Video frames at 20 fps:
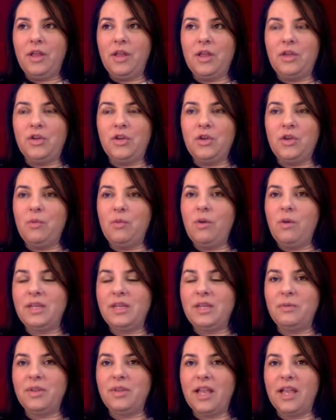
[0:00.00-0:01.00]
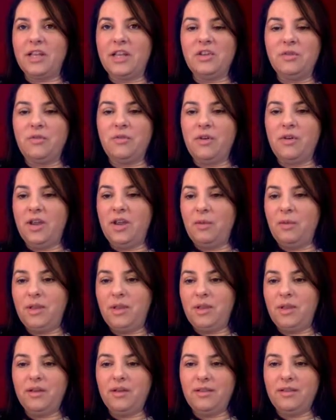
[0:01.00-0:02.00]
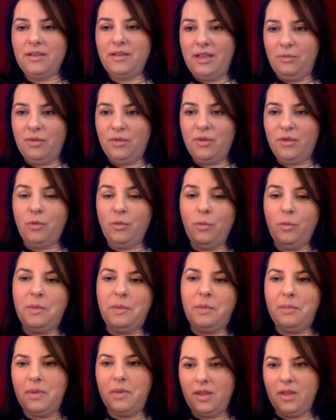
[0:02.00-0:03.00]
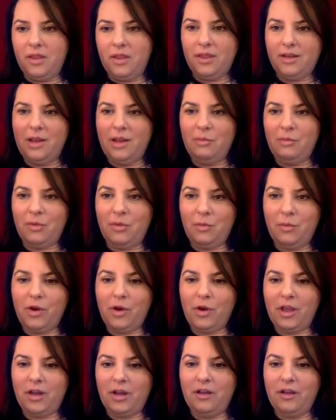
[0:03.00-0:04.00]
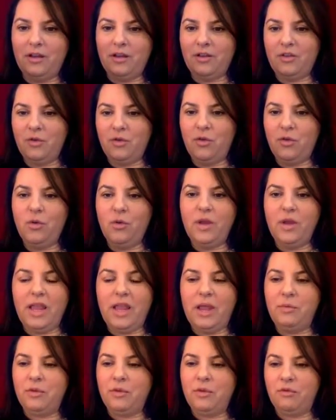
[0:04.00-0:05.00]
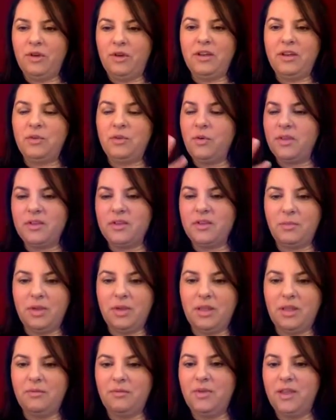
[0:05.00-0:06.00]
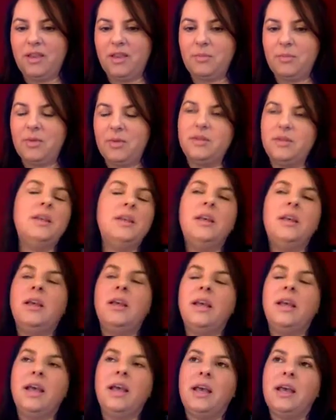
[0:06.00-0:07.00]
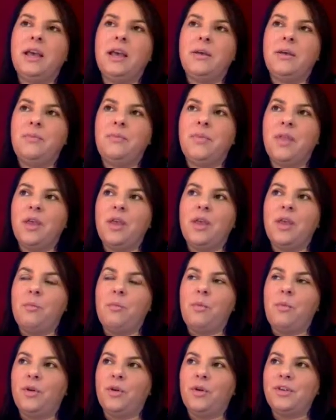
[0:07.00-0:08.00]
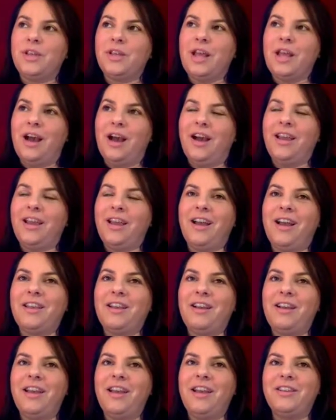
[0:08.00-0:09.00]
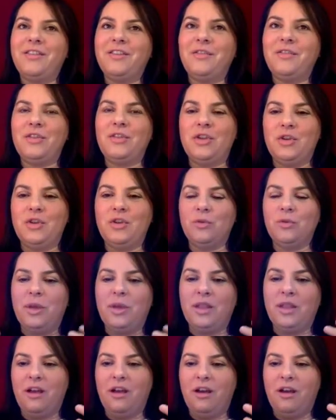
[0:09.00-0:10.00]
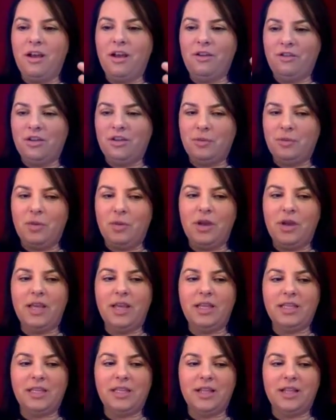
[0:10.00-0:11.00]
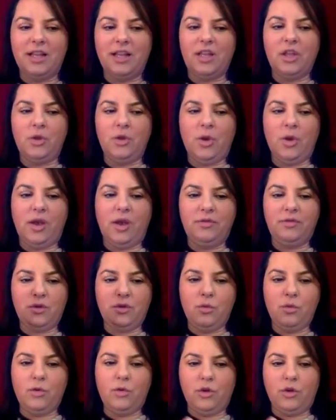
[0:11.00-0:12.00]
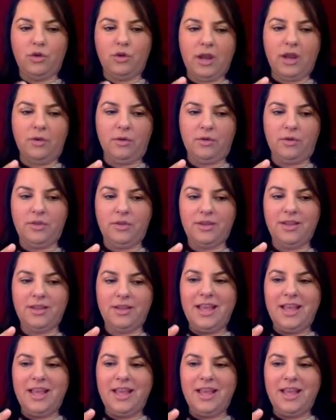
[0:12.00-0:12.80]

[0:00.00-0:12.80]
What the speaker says: you know what? It was actually fine because it was a whim that he was working on. So it was great. It wasn't a big investment. But I'm kind of, do you know the way the Irish mind is like, you have to own your house?